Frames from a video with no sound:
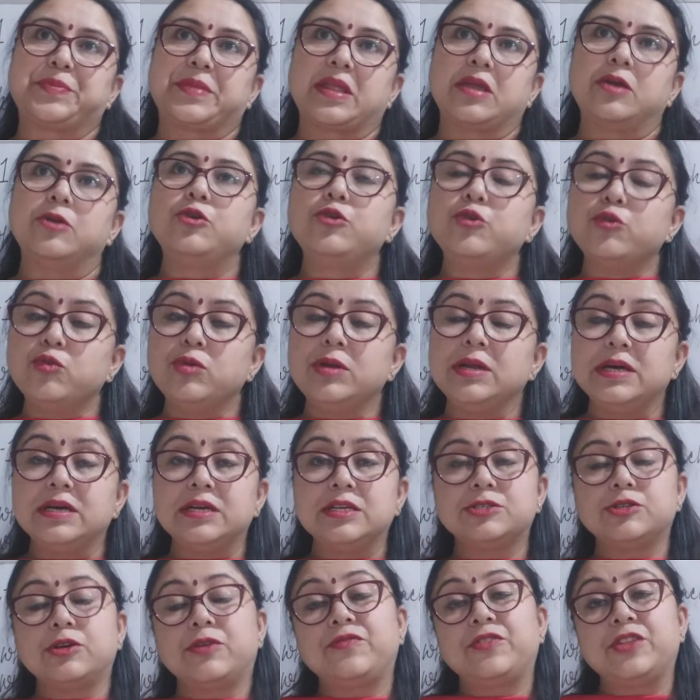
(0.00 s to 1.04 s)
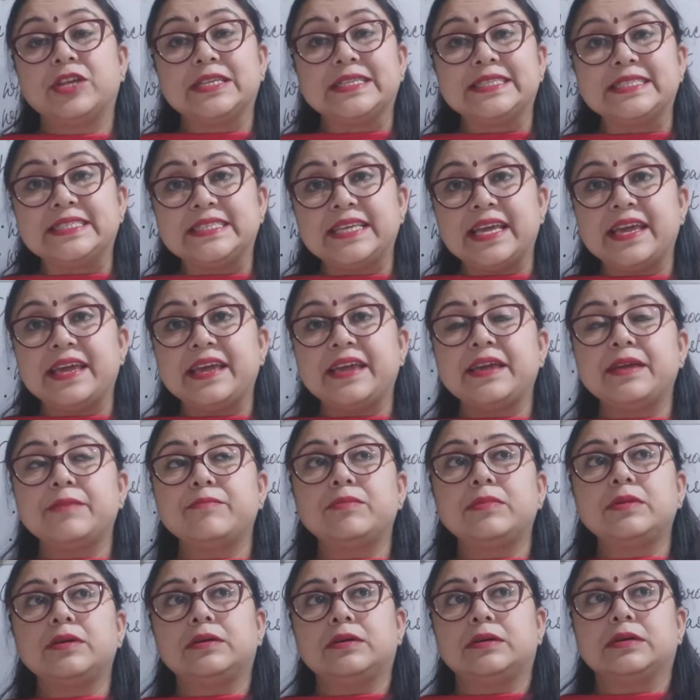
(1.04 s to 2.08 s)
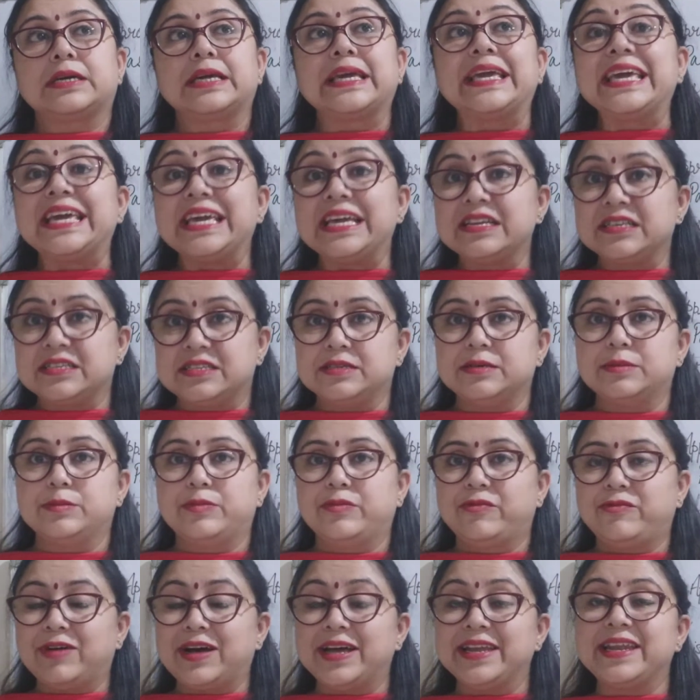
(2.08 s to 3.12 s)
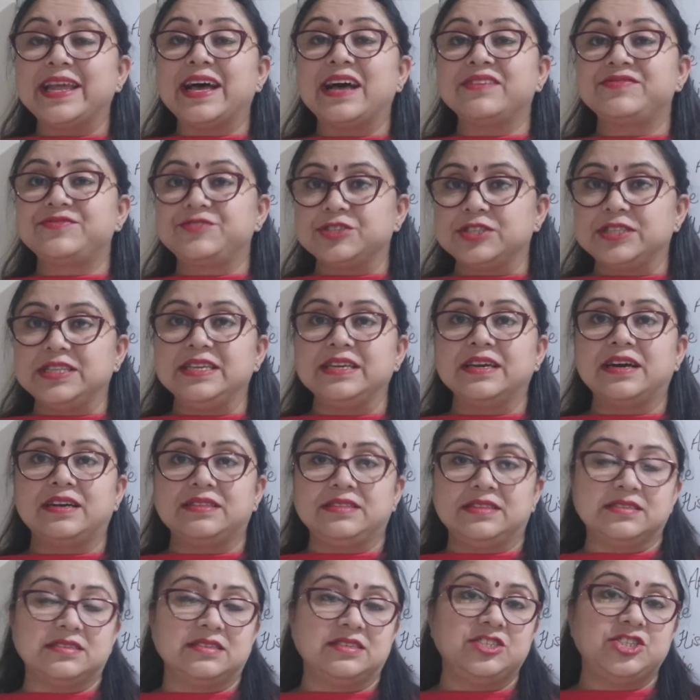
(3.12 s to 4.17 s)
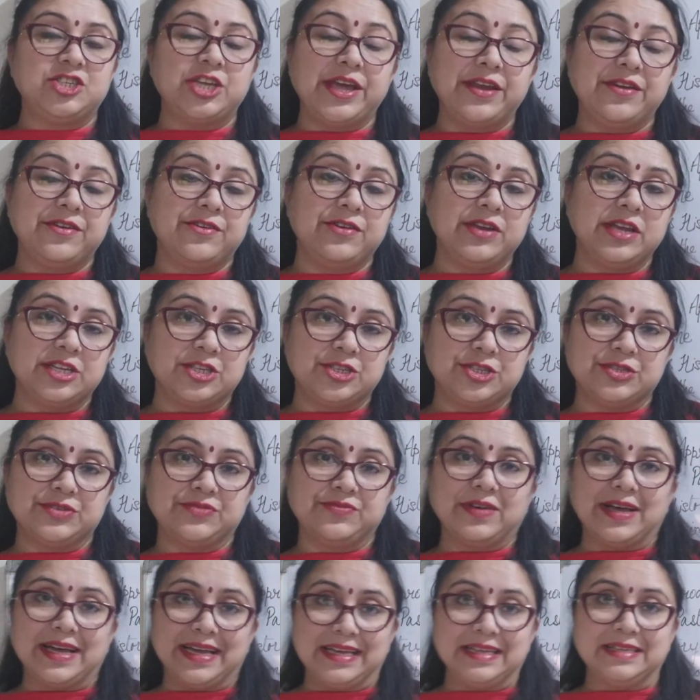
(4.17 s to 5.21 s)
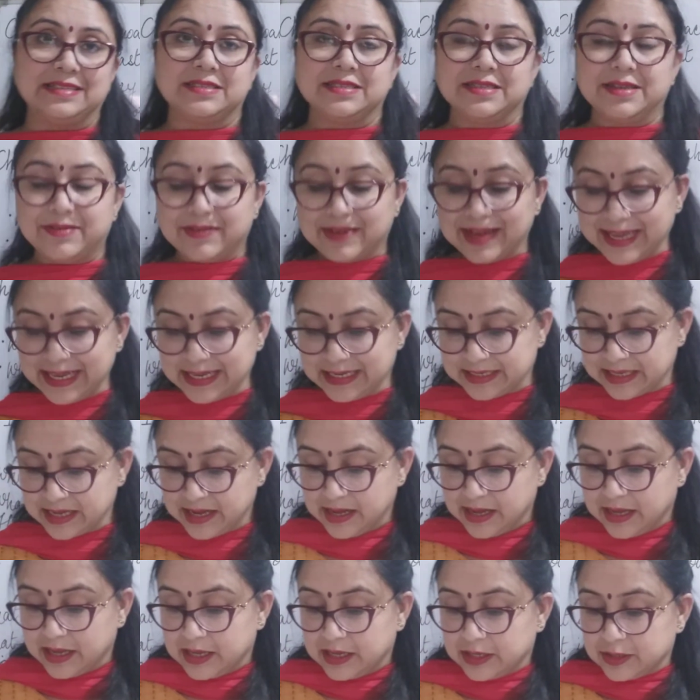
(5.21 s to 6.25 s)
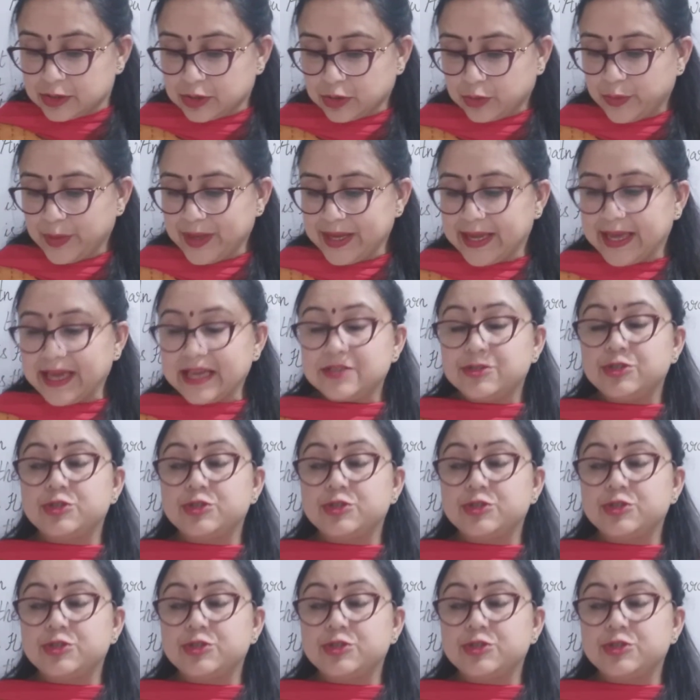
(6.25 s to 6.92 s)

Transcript: rulers of the same kingdom, one after the other, generation wise, right? So we get